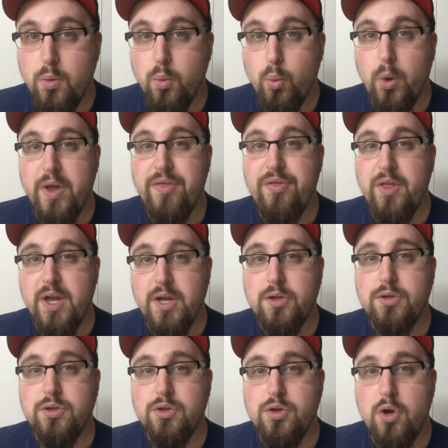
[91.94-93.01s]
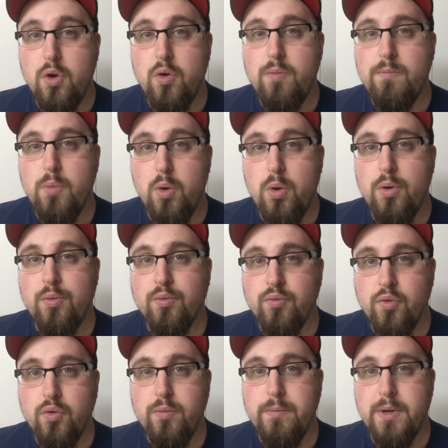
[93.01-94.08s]
when there's no more
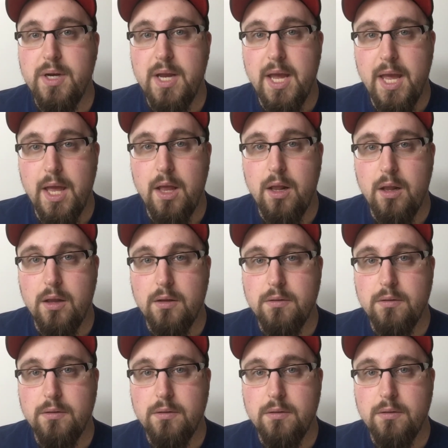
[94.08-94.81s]
room in hell,